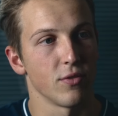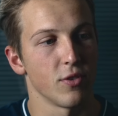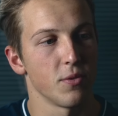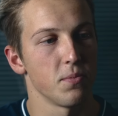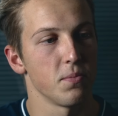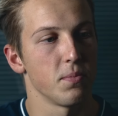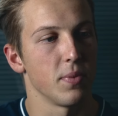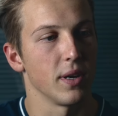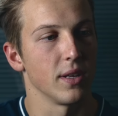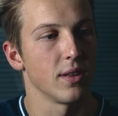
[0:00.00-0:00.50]
of
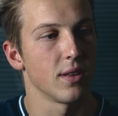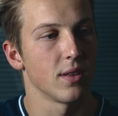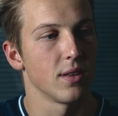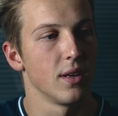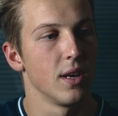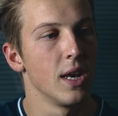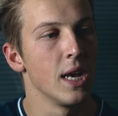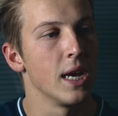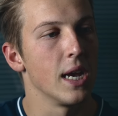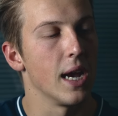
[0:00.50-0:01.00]
him. But
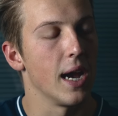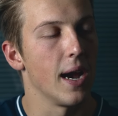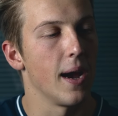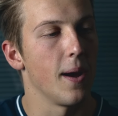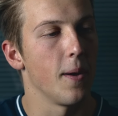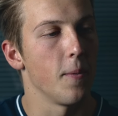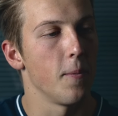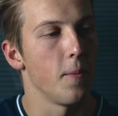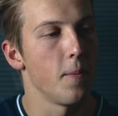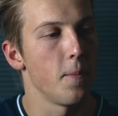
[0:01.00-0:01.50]

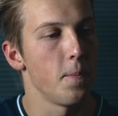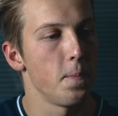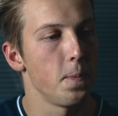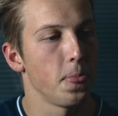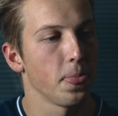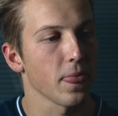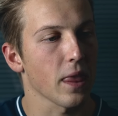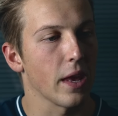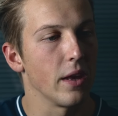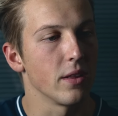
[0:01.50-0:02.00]
um,
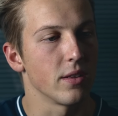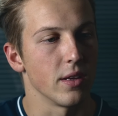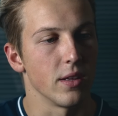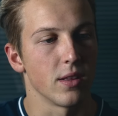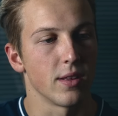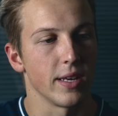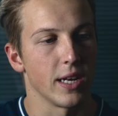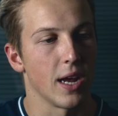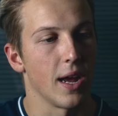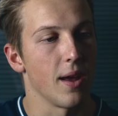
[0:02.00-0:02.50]

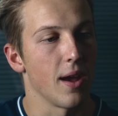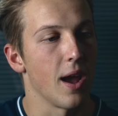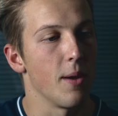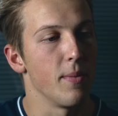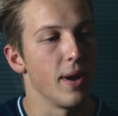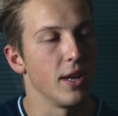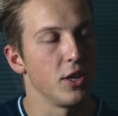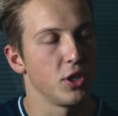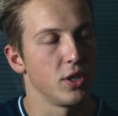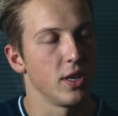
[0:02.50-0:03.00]
since then, I, I
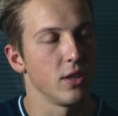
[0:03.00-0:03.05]
imagine